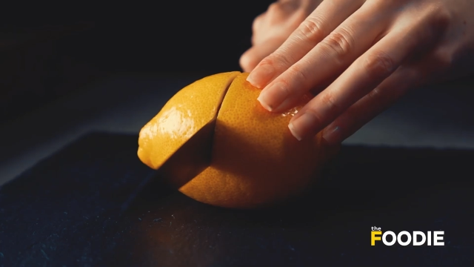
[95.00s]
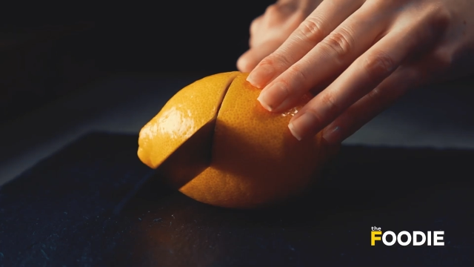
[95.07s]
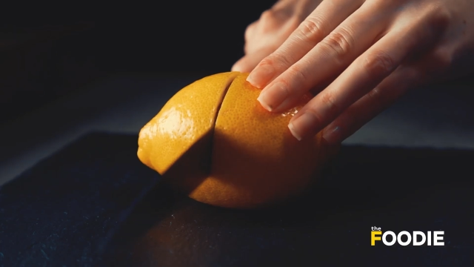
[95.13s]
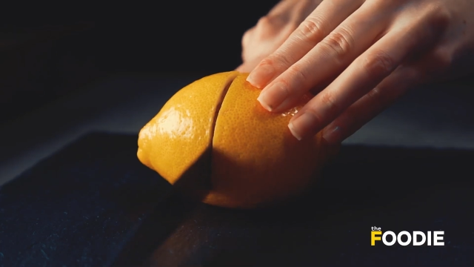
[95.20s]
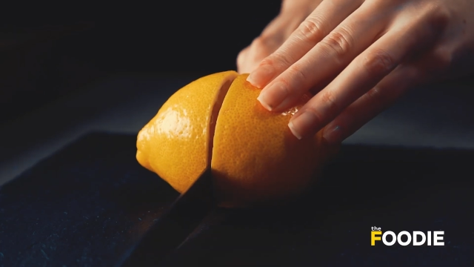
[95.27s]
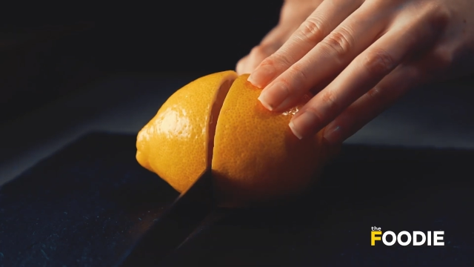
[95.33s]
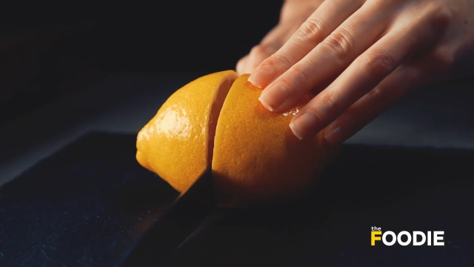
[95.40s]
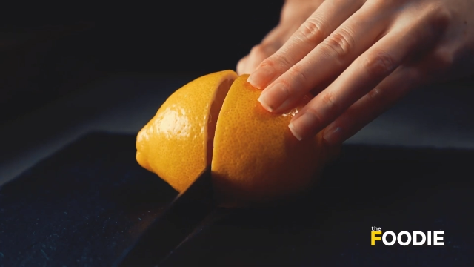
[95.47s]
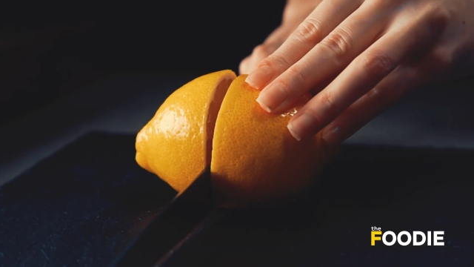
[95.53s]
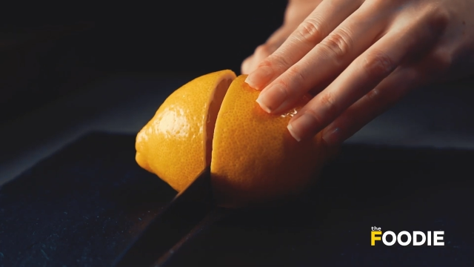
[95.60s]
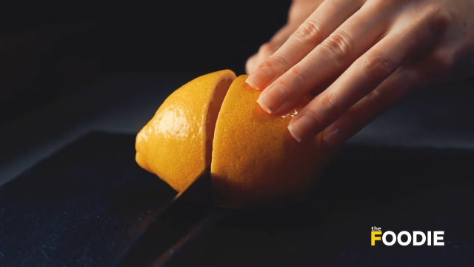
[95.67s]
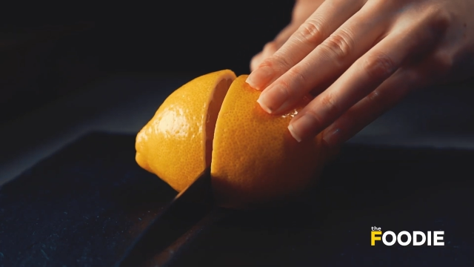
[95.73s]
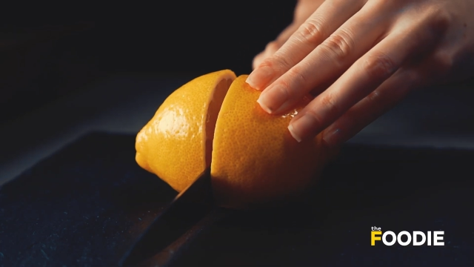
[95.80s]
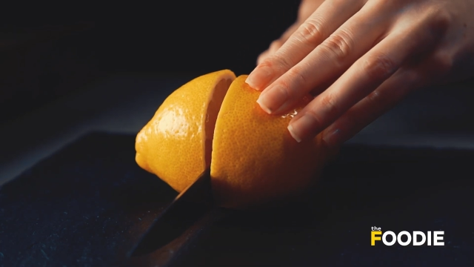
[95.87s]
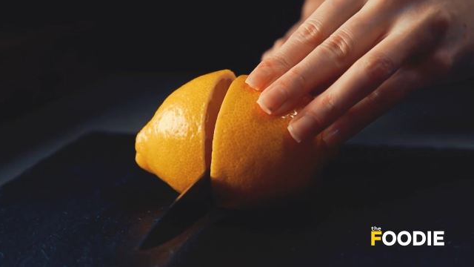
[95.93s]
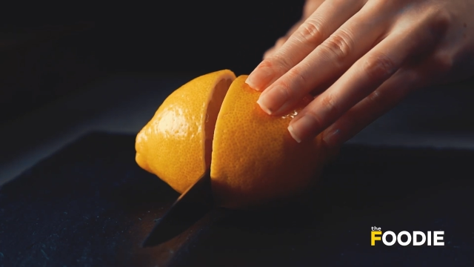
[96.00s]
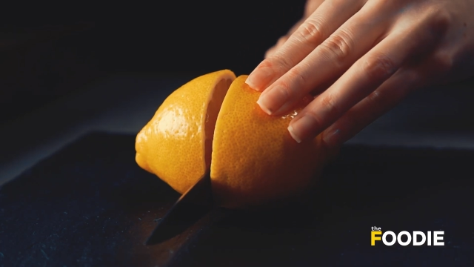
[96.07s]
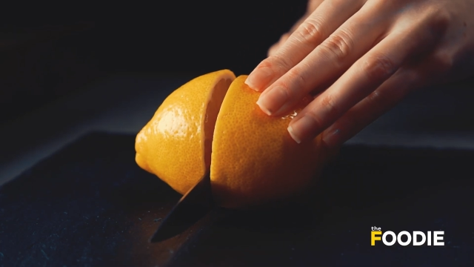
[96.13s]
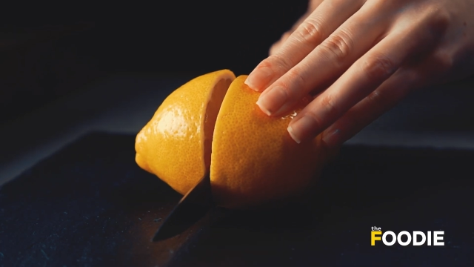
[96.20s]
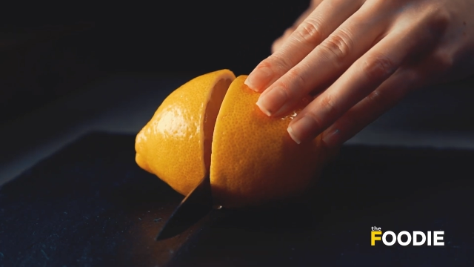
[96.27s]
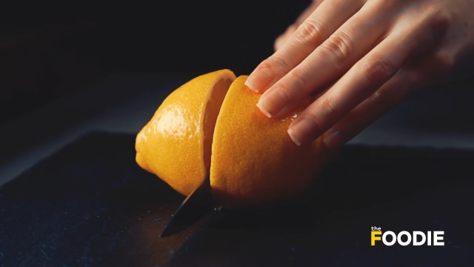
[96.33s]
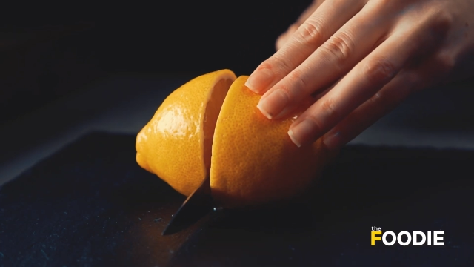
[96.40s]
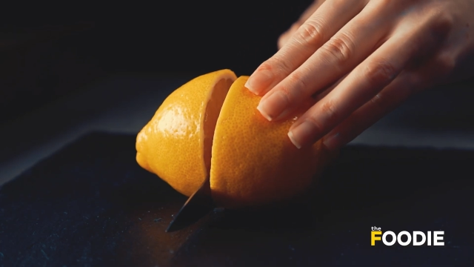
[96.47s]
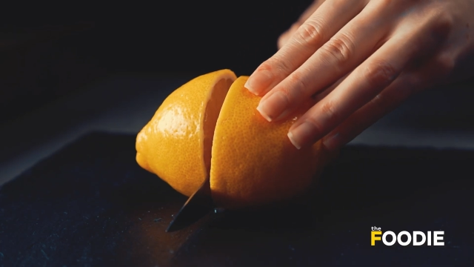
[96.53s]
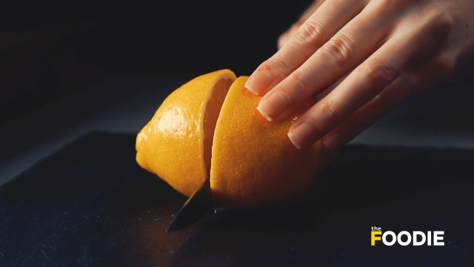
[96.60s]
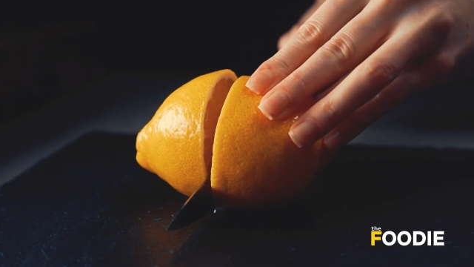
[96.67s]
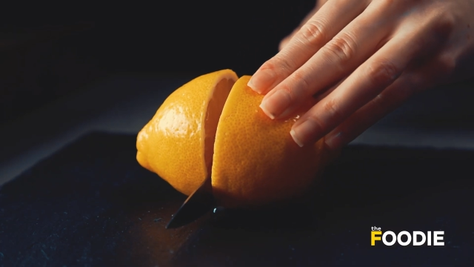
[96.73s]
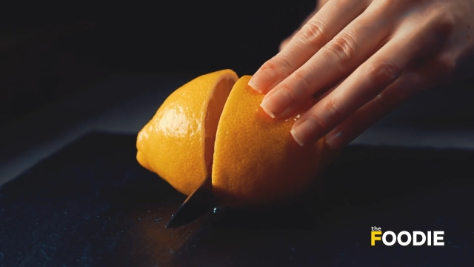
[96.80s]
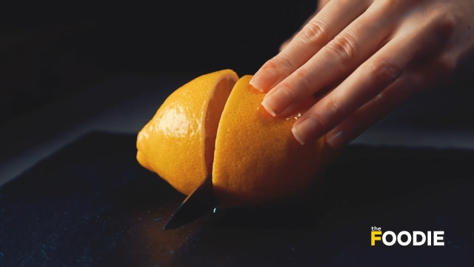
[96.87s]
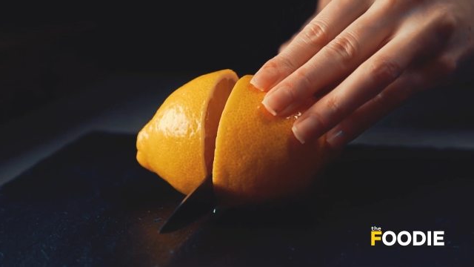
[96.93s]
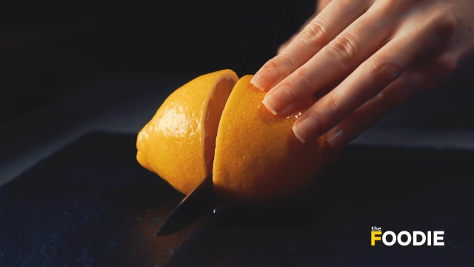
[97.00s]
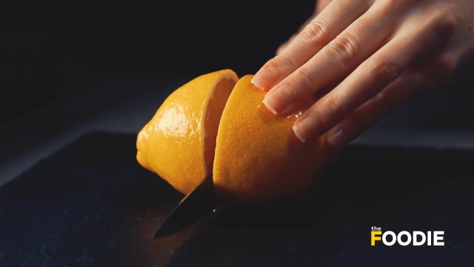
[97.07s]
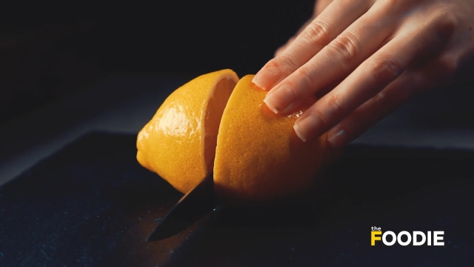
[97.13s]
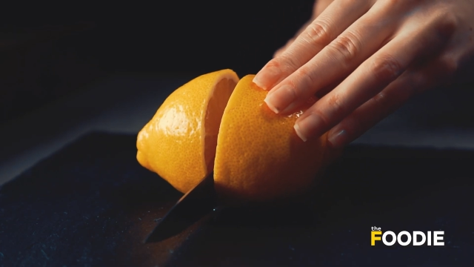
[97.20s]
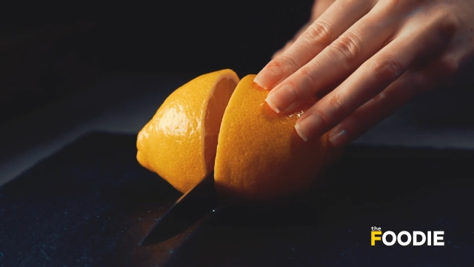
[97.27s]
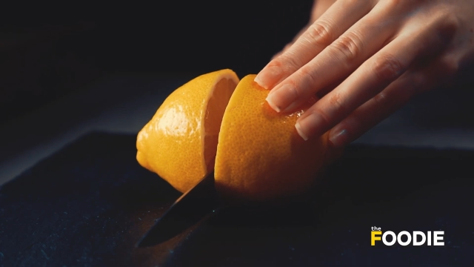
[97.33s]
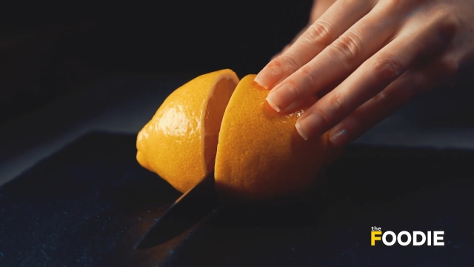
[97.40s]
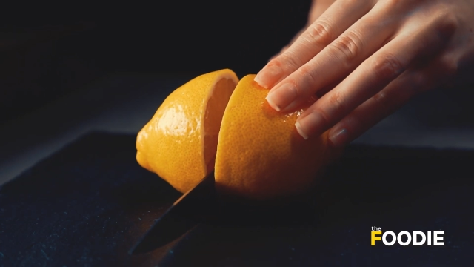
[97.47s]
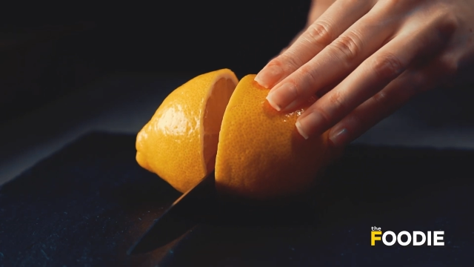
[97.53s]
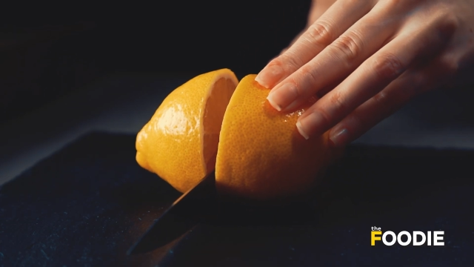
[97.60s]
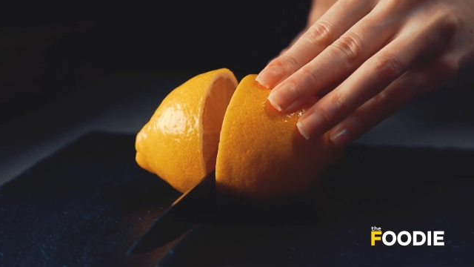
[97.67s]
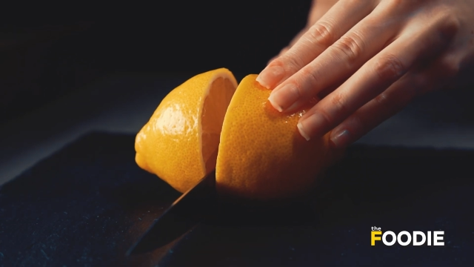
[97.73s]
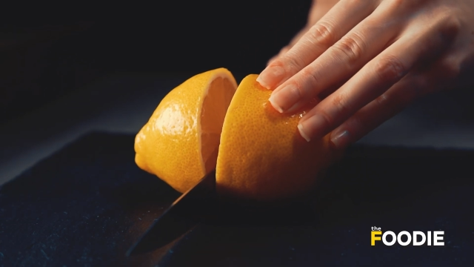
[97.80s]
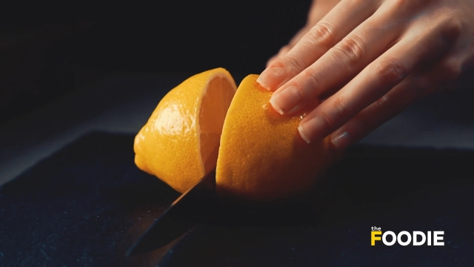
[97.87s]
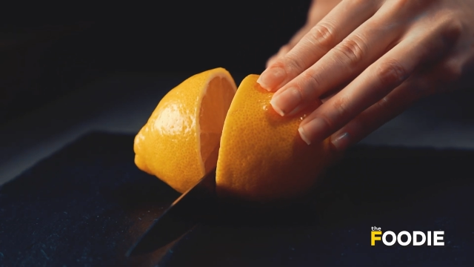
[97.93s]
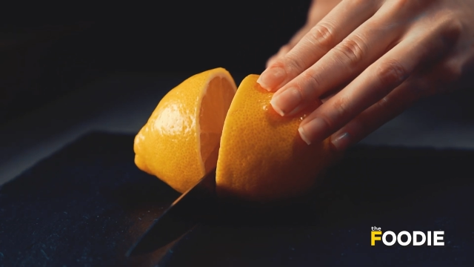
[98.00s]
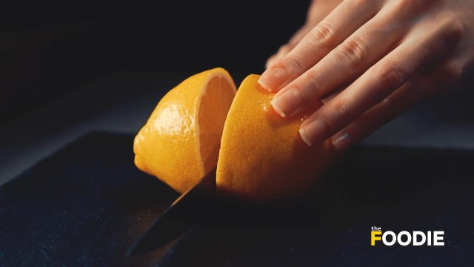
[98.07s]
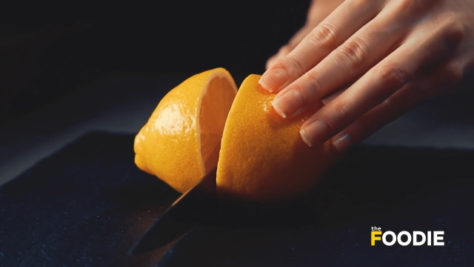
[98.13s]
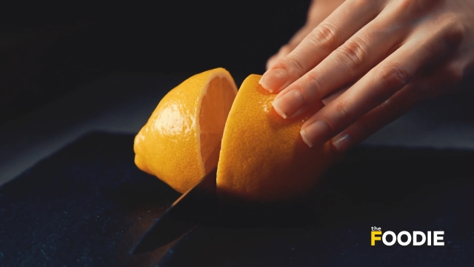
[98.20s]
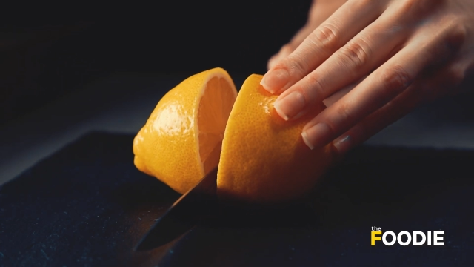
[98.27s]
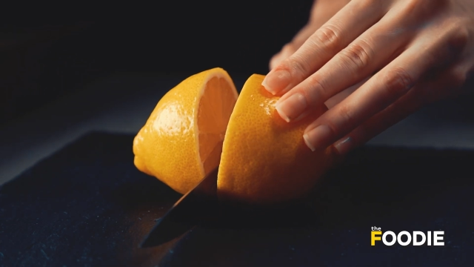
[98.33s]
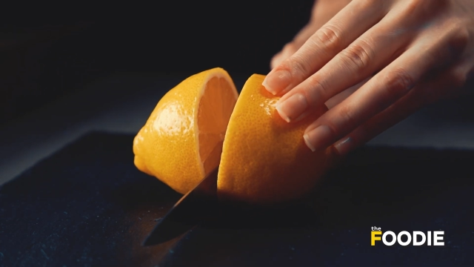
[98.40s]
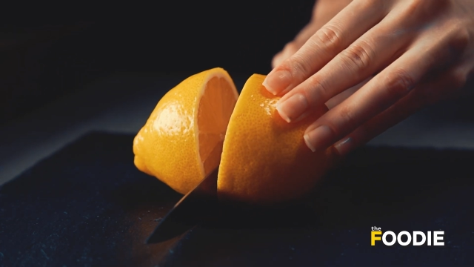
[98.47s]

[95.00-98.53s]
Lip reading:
Nobody's mouth can be seen.